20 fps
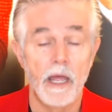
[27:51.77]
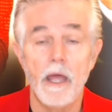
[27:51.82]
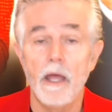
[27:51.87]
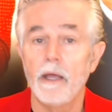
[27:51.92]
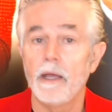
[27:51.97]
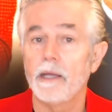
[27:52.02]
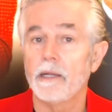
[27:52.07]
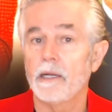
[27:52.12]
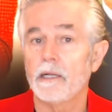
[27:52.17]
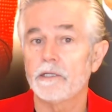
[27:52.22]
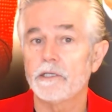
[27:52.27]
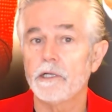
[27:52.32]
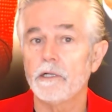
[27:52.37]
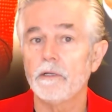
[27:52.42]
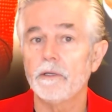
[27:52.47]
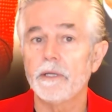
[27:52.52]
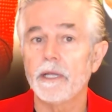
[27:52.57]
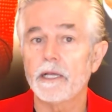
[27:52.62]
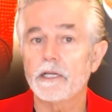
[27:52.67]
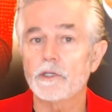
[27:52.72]
And until
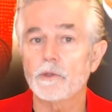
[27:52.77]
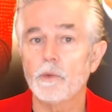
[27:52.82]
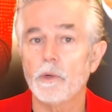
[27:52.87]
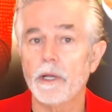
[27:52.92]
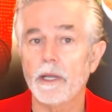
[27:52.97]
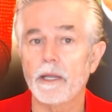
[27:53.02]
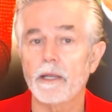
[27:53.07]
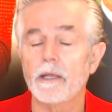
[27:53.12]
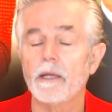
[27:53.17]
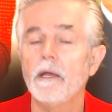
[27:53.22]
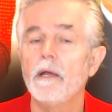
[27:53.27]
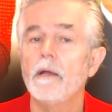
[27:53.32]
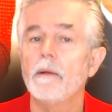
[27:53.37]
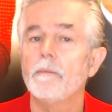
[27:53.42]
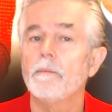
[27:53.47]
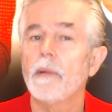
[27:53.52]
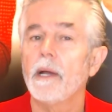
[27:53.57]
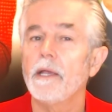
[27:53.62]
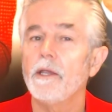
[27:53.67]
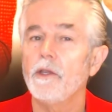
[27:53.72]
next week,
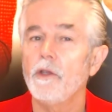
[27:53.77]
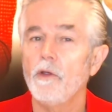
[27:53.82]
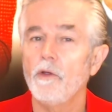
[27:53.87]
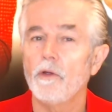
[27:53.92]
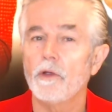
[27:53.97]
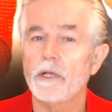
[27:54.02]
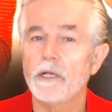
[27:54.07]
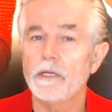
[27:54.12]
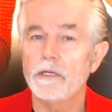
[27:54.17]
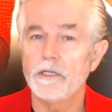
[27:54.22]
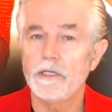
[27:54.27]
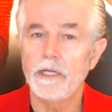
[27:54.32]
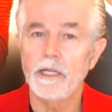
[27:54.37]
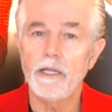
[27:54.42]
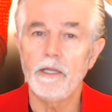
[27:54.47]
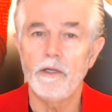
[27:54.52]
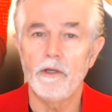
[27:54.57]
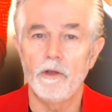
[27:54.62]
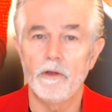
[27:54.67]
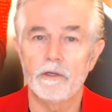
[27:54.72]
may you
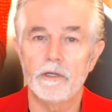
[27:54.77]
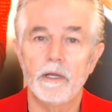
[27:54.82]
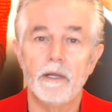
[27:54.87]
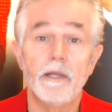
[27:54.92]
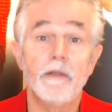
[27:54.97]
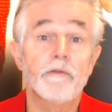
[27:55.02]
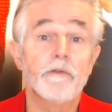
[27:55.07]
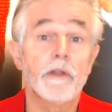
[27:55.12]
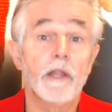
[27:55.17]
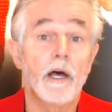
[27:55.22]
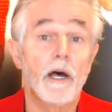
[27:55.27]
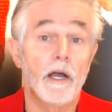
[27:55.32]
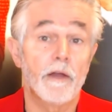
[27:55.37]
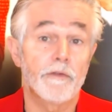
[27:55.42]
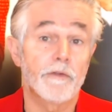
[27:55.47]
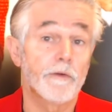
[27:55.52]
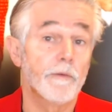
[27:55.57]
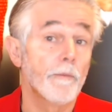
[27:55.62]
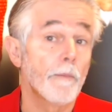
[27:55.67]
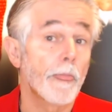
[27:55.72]
continue to live
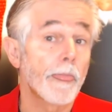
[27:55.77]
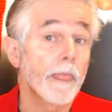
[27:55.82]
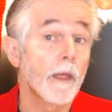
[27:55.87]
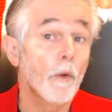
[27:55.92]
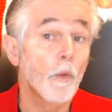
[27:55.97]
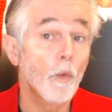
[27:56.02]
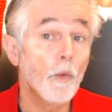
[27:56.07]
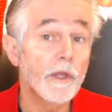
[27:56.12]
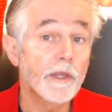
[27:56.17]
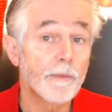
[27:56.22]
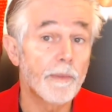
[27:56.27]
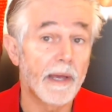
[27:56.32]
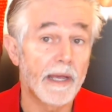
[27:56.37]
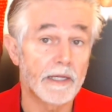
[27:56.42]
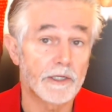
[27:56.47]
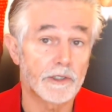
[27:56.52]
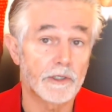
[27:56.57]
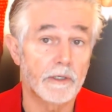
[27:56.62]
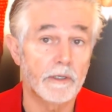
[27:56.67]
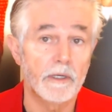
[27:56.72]
life with
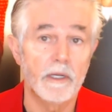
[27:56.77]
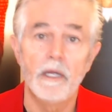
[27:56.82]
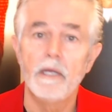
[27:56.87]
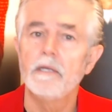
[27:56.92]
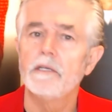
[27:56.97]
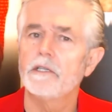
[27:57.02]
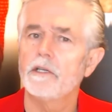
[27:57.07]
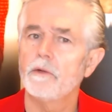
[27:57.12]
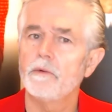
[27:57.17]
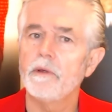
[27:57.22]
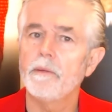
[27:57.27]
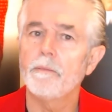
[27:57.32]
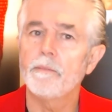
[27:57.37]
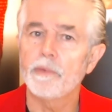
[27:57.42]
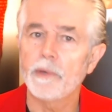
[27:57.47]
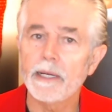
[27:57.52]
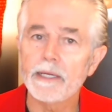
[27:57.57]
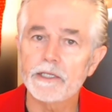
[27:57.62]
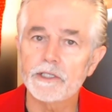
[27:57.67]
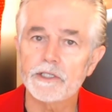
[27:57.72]
passion, to
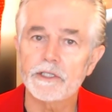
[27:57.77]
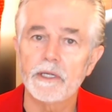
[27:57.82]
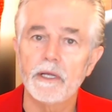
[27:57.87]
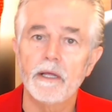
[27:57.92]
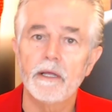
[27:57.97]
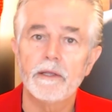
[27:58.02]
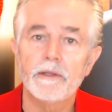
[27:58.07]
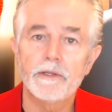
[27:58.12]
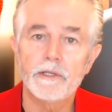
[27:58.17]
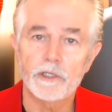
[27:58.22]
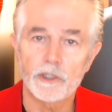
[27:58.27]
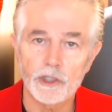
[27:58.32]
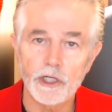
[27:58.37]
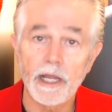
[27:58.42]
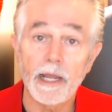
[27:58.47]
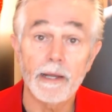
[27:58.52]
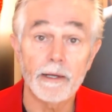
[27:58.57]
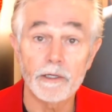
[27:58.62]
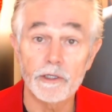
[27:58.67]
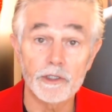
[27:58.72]
embrace the
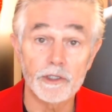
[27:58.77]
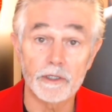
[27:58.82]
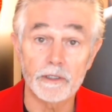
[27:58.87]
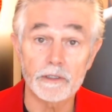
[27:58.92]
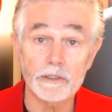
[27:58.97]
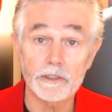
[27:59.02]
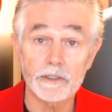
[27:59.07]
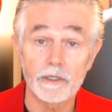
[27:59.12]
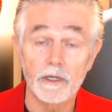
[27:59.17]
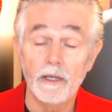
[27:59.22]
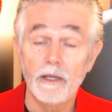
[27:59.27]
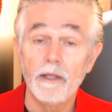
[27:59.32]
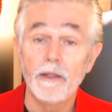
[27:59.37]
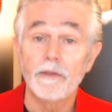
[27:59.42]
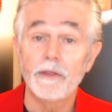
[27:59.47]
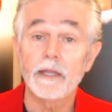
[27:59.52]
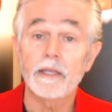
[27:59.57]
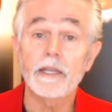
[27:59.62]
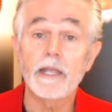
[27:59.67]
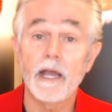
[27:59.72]
challenges
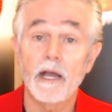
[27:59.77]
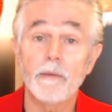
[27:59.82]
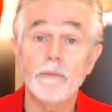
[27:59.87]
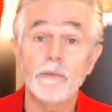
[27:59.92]
that come